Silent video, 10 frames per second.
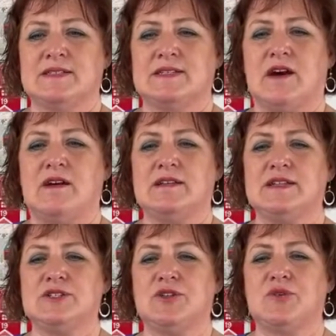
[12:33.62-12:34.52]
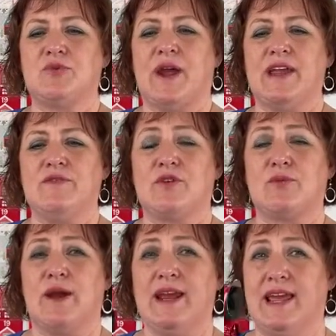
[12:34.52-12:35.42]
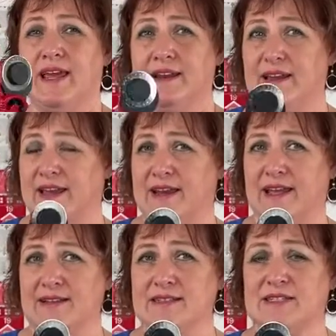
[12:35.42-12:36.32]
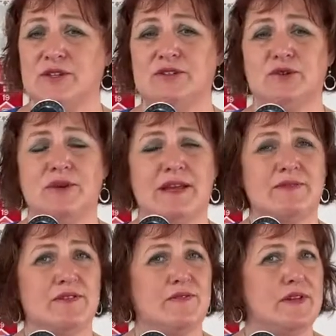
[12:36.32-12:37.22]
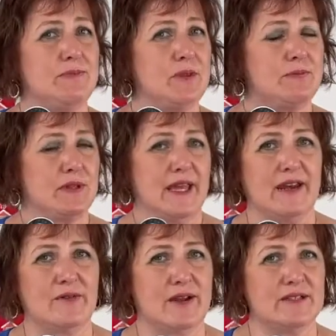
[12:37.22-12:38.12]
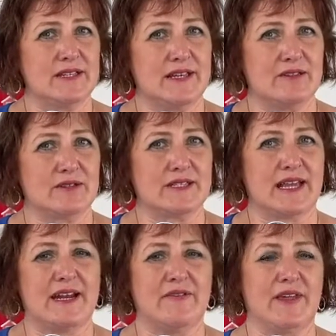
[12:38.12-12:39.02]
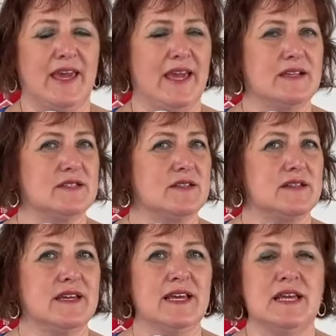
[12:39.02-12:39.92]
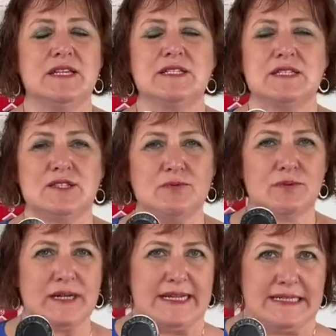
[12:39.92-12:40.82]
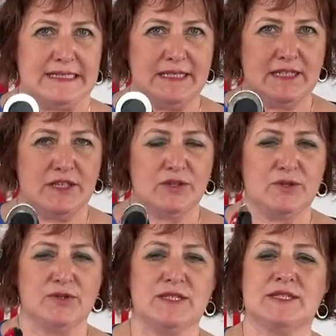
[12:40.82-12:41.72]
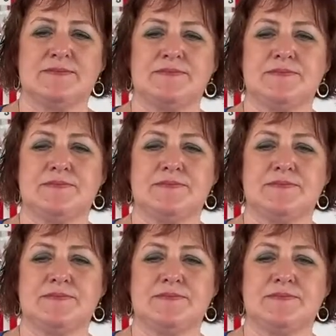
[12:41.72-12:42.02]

toggle it to the right for right-handed cutting so you don't have to flip the blade around to the other side of the handle. Super easy to use.